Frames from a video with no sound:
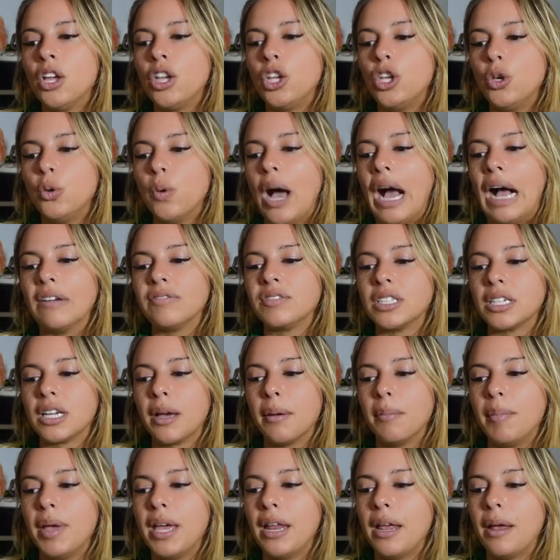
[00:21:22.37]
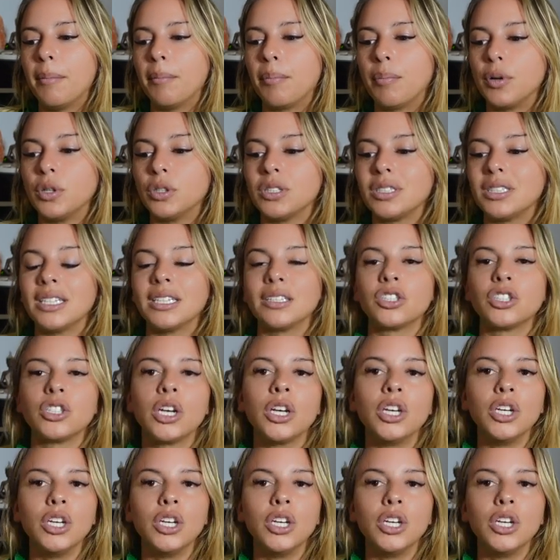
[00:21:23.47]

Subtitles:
you have to commit and persist,